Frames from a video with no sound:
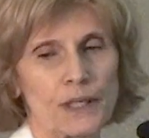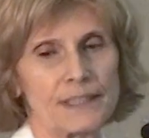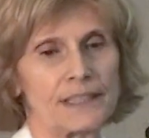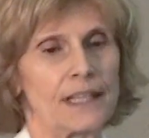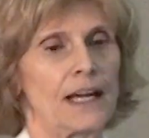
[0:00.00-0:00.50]

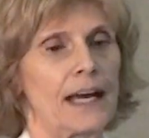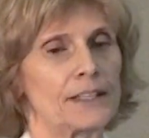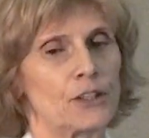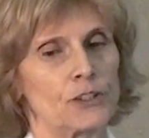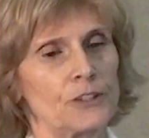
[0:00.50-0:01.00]
what
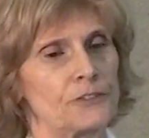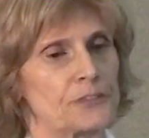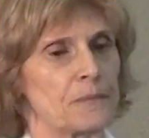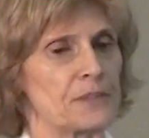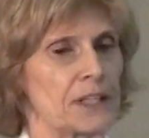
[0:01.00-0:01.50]
I learned
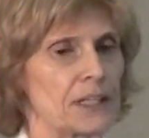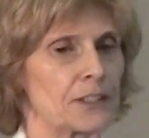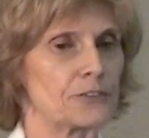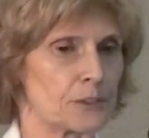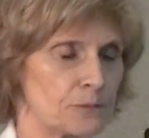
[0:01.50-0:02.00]
from
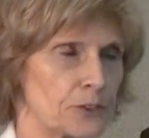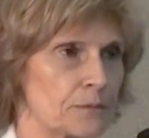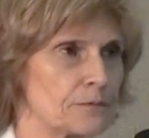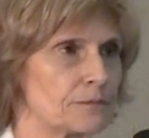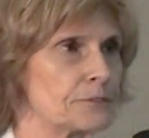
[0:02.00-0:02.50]
there, from,
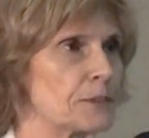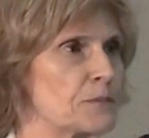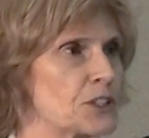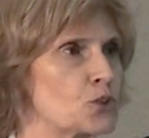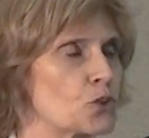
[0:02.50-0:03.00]
from,
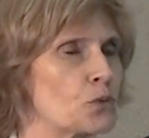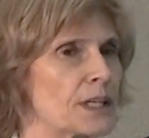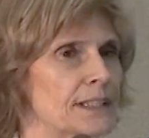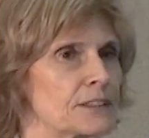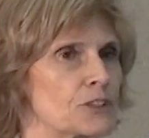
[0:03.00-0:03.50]
from this, or
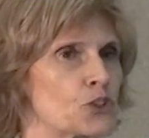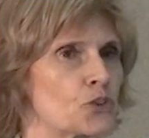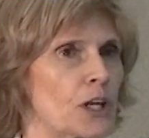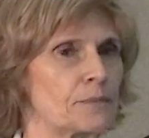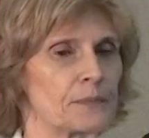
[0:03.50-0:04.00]
what
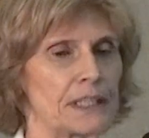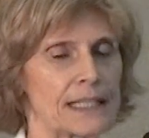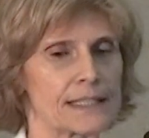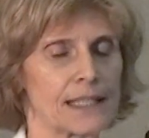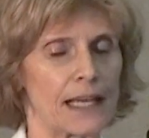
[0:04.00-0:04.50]
struck me
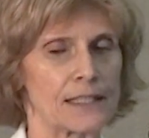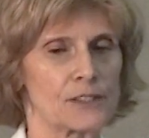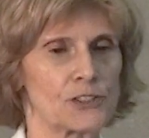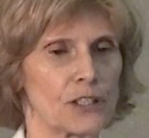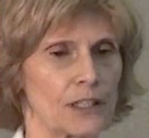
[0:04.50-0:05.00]
as,
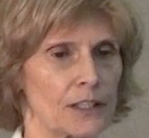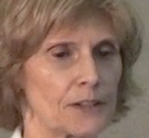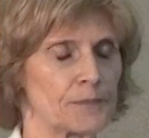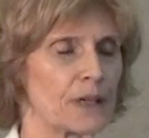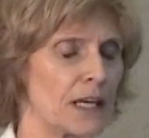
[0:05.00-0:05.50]
as
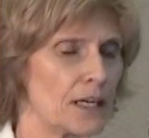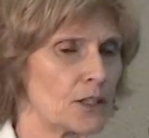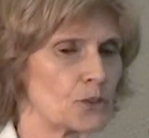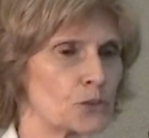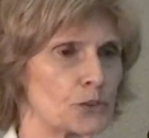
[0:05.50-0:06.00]
um,
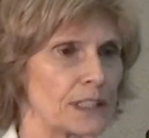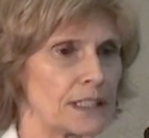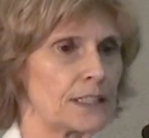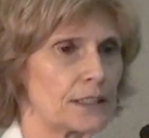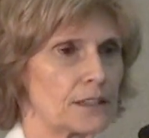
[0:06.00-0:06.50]

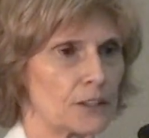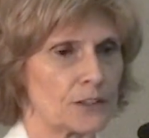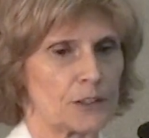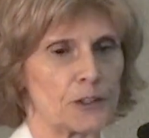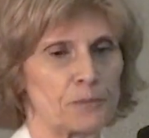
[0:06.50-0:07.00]
really
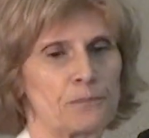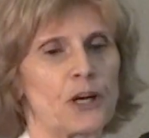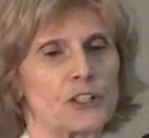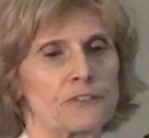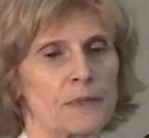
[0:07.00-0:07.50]
uh, a, a,
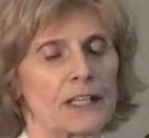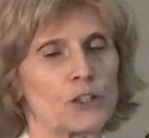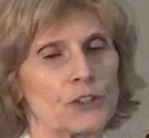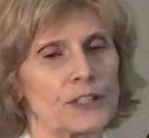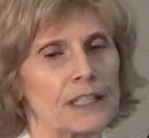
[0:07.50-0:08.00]
part of my
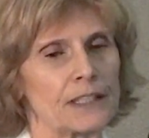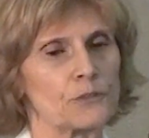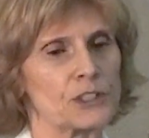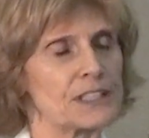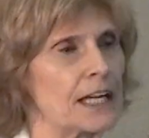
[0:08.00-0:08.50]

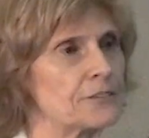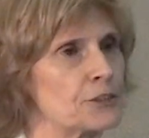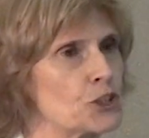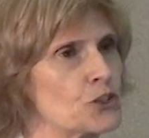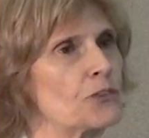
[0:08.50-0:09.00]
learning was that,
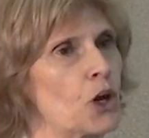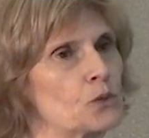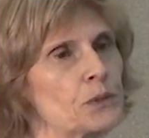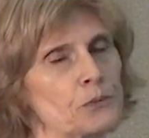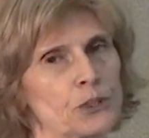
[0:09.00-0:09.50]
first of
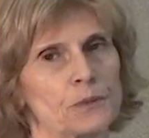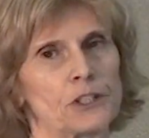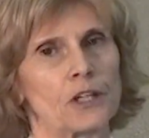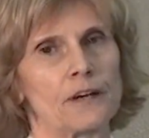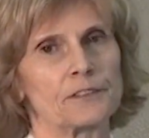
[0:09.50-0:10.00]
all, we worked
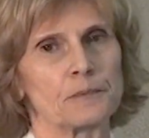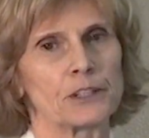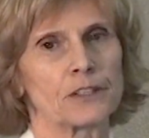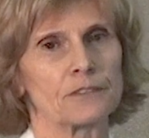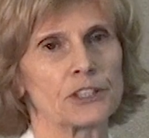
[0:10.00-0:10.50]
with the
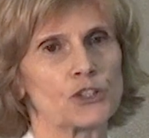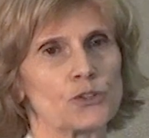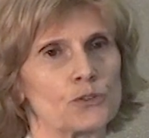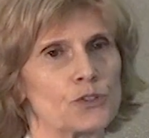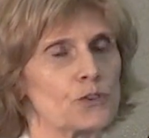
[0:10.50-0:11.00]
government of
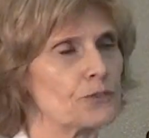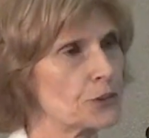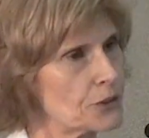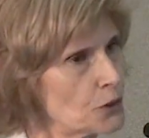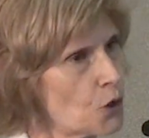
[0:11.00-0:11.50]
Lesotho
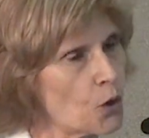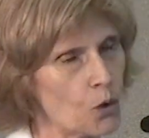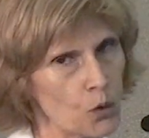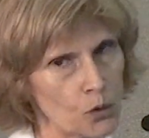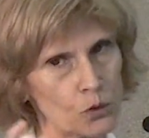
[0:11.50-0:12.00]
for the
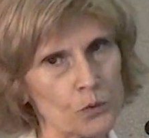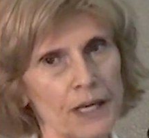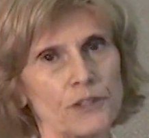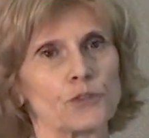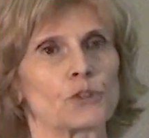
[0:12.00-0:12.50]
whole
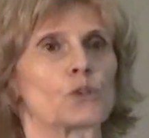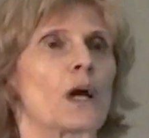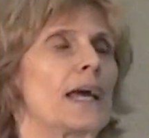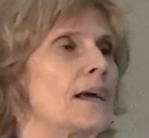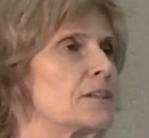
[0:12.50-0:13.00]
way through.